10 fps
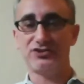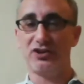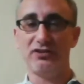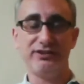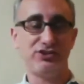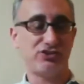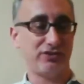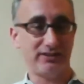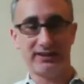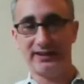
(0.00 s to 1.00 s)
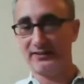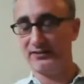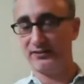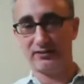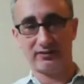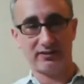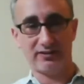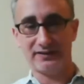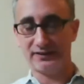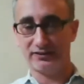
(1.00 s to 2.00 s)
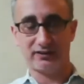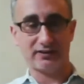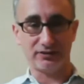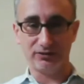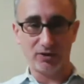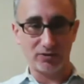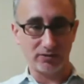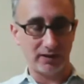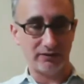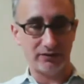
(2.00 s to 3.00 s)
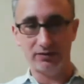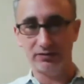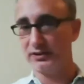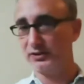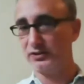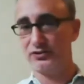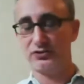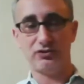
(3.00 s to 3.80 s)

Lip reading: installing street lamps, at the local level